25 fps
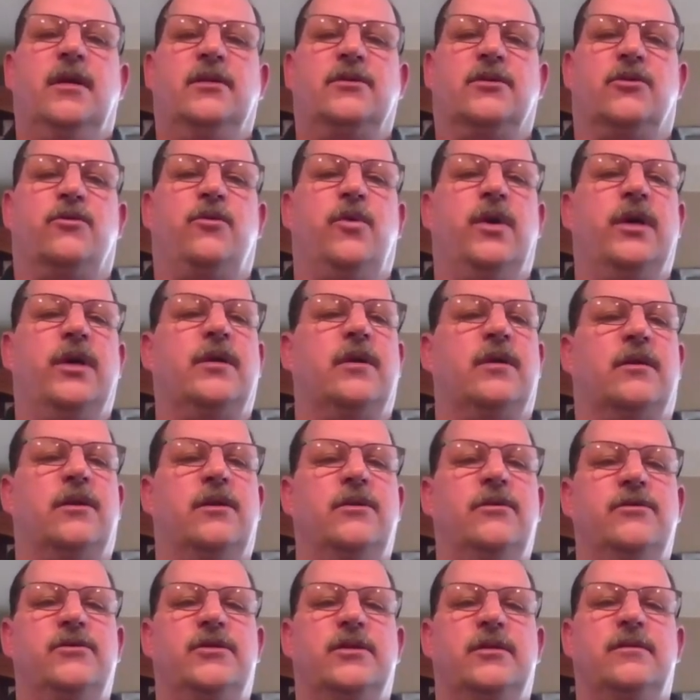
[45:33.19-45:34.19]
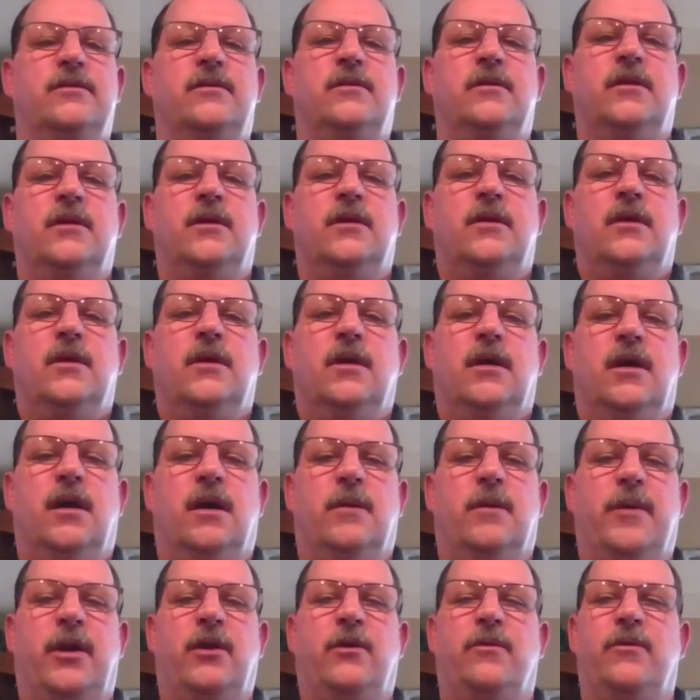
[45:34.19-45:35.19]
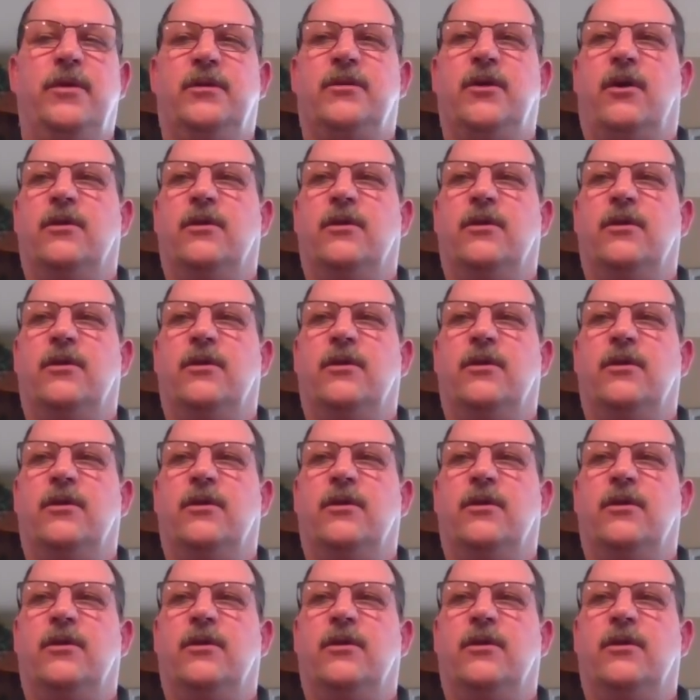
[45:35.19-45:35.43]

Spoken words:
As a quick conclusion, I know we